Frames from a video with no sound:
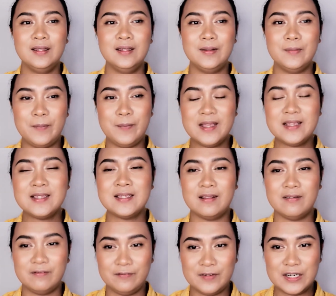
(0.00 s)
the best
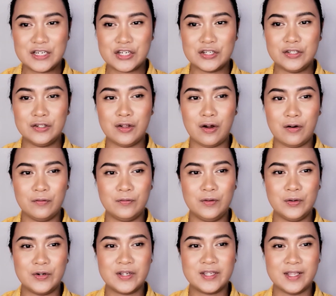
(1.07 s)
version of
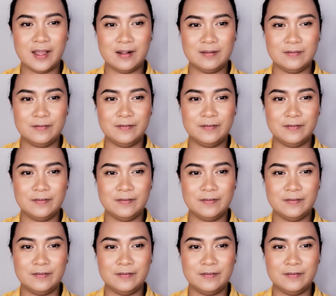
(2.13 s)
yourself.